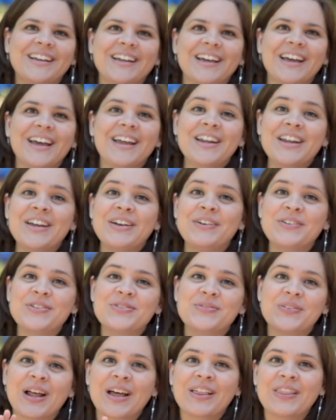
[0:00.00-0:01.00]
And here's
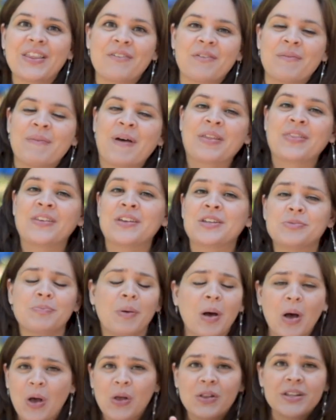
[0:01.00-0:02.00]
what I love about this.
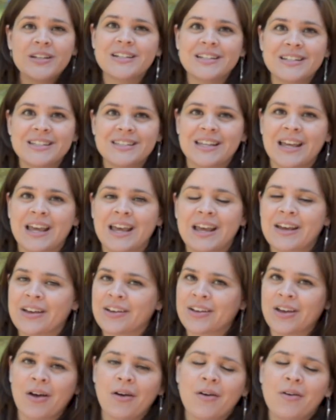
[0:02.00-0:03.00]
Paul didn't say,
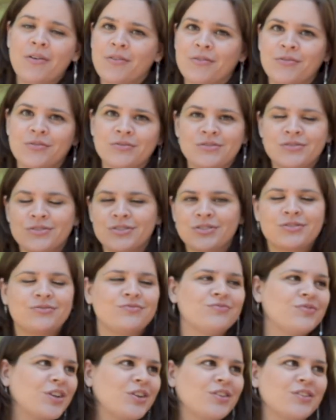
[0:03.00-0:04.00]
go
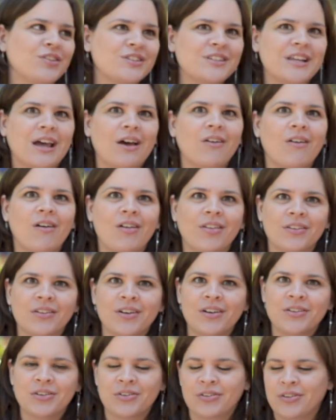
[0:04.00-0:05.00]
figure this out all
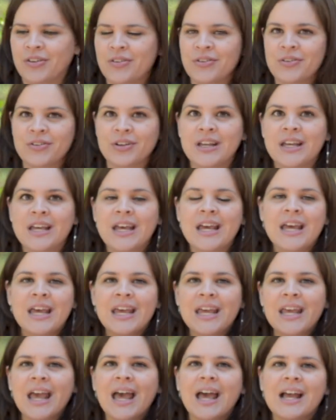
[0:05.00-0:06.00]
on your own.
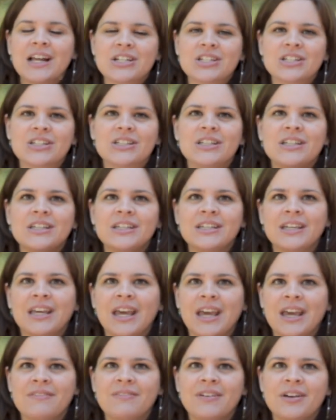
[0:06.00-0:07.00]
He actually
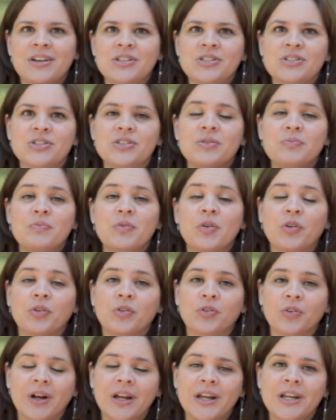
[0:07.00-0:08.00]
gave us some
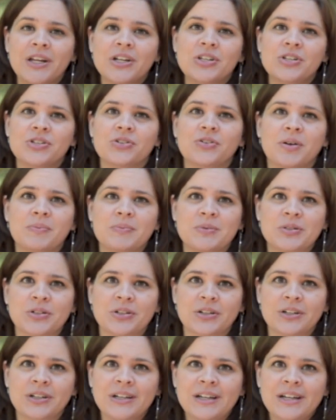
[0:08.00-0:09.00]
great
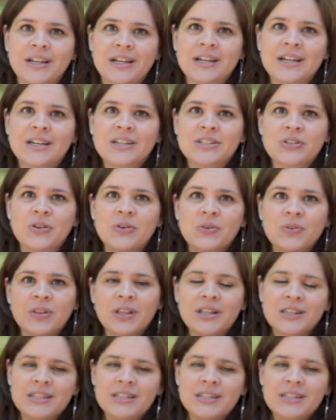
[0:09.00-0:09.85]
scripture. So let's